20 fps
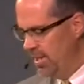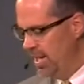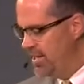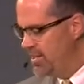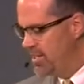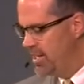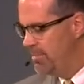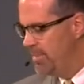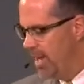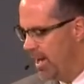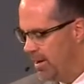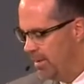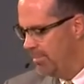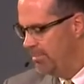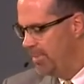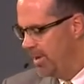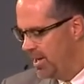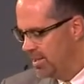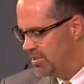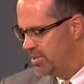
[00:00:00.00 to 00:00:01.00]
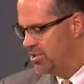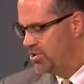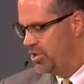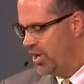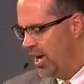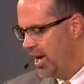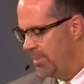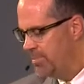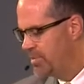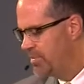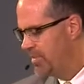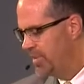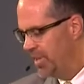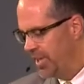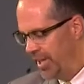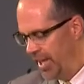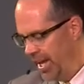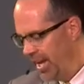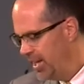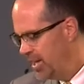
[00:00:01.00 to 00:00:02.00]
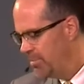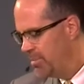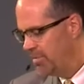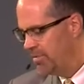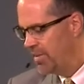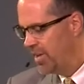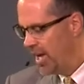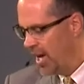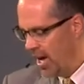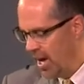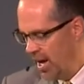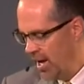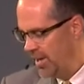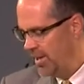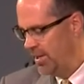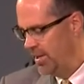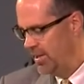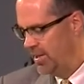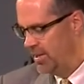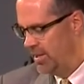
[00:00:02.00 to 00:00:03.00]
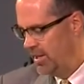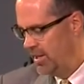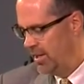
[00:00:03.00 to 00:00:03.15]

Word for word: teach them how to bust chops for the kingdom of God